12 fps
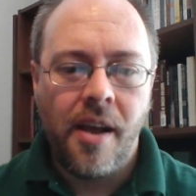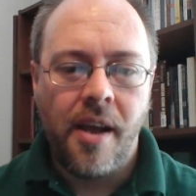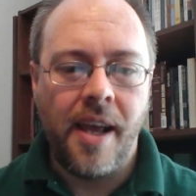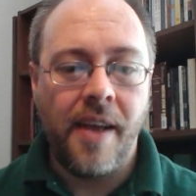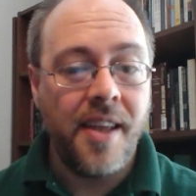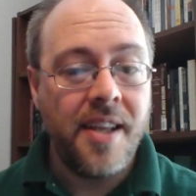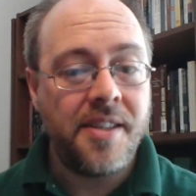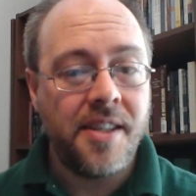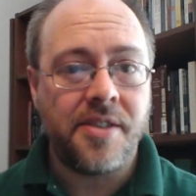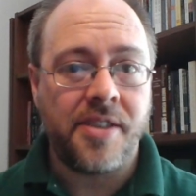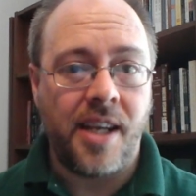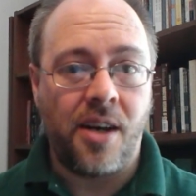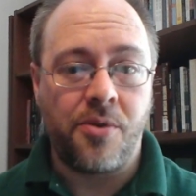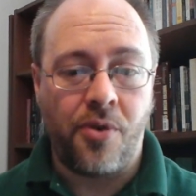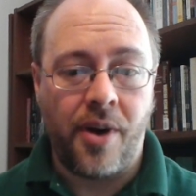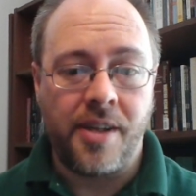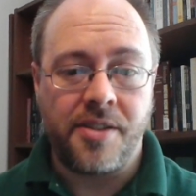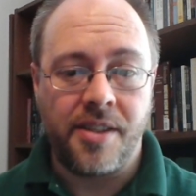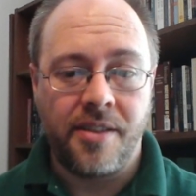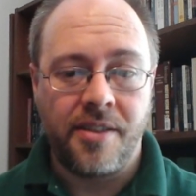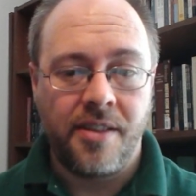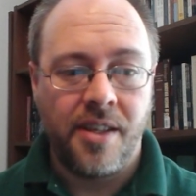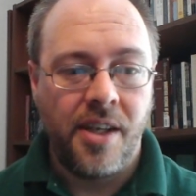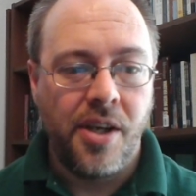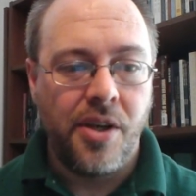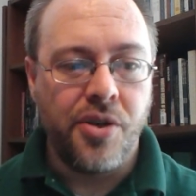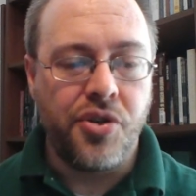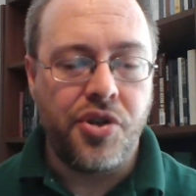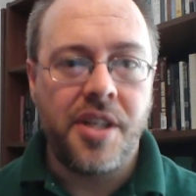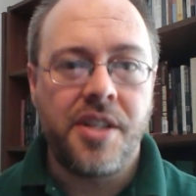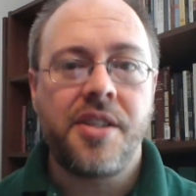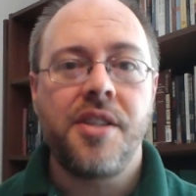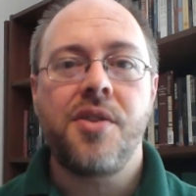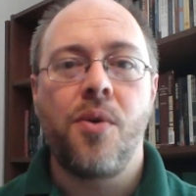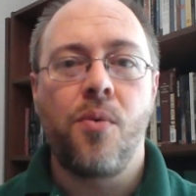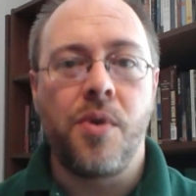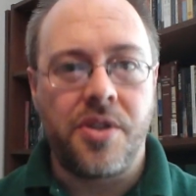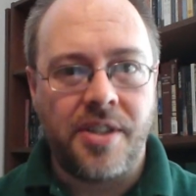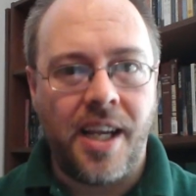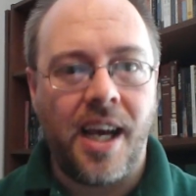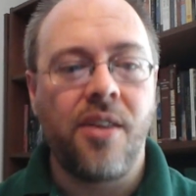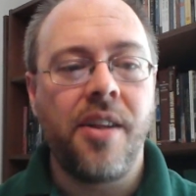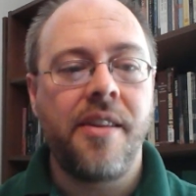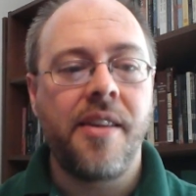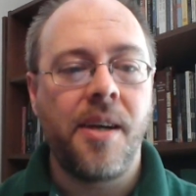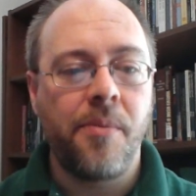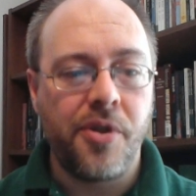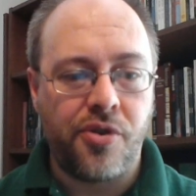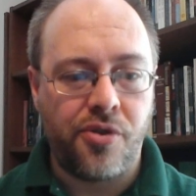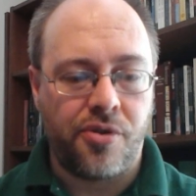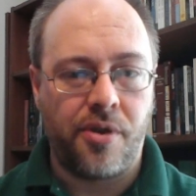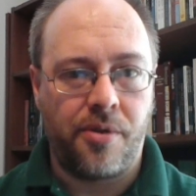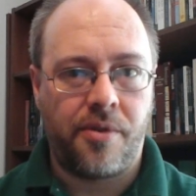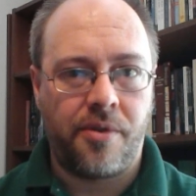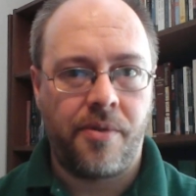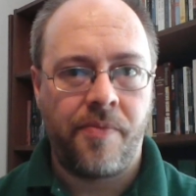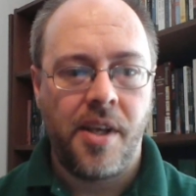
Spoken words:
And they did sound crazy. Jesus was telling them the truth,